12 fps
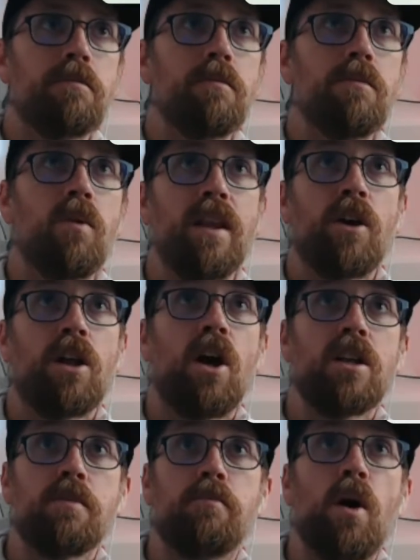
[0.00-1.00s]
Well, they've got
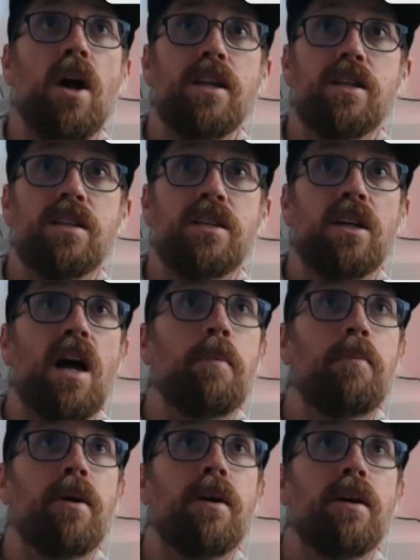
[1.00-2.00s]
lots of bodies still
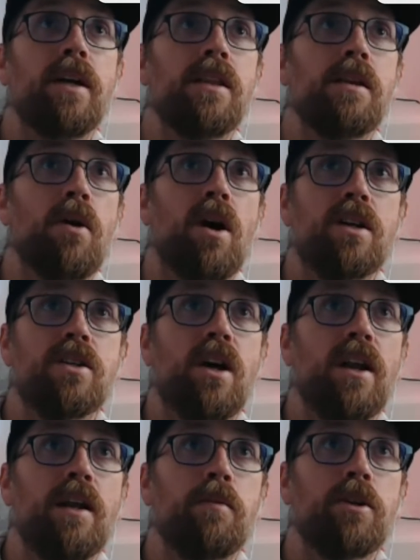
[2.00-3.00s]
up in the box,
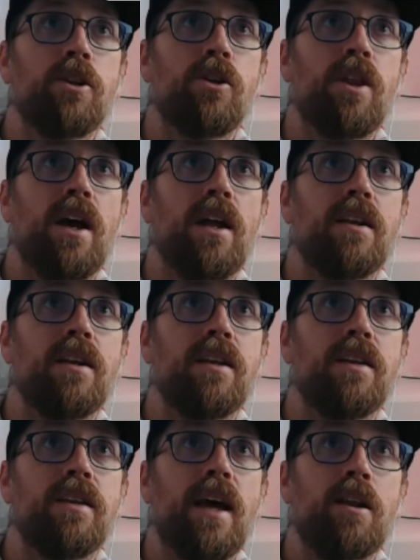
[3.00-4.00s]
not able to do that,
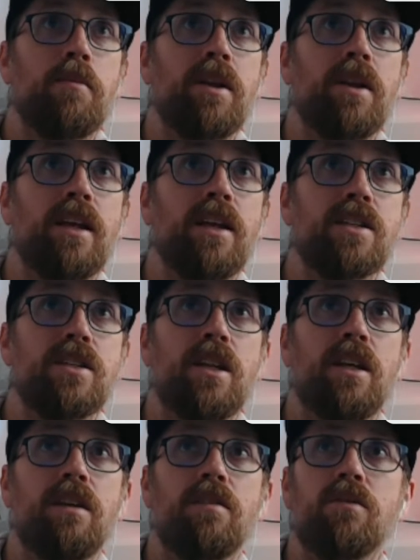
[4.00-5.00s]
and that'll be Lincoln
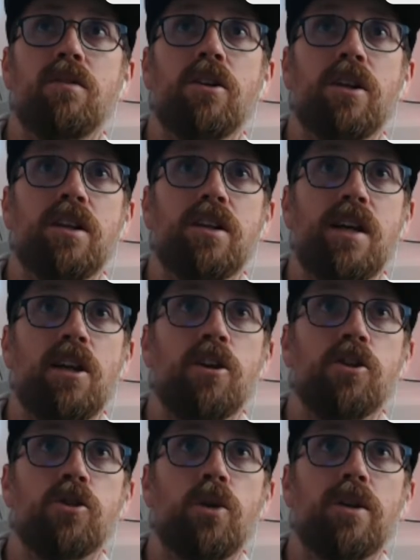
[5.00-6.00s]
City looking to settle
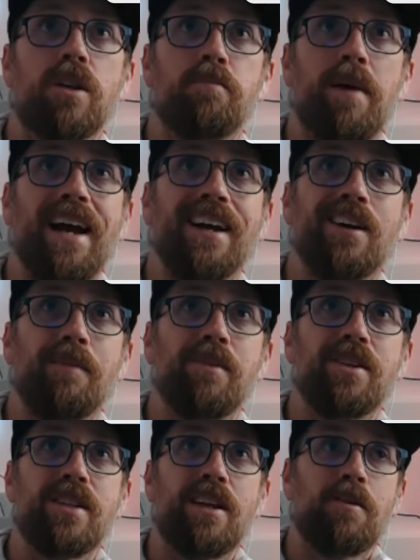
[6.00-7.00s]
control, and back come
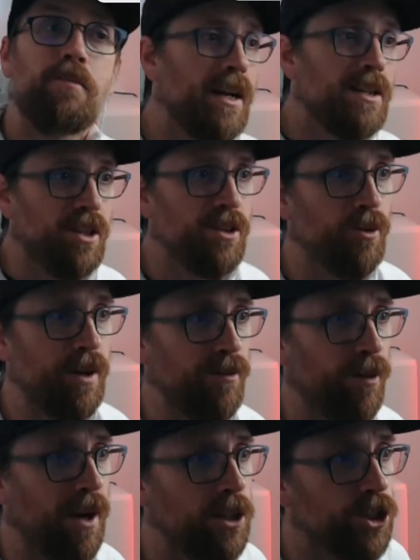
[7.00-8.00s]
the center backs on the
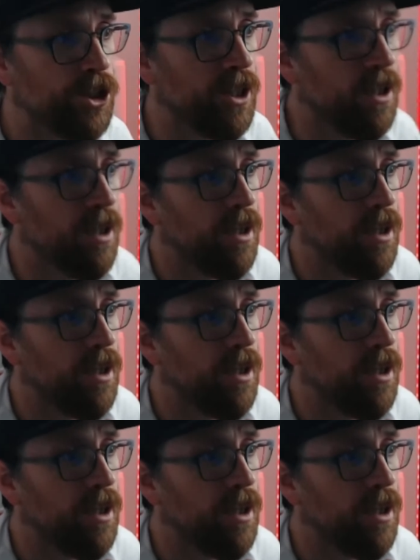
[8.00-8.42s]
refresh.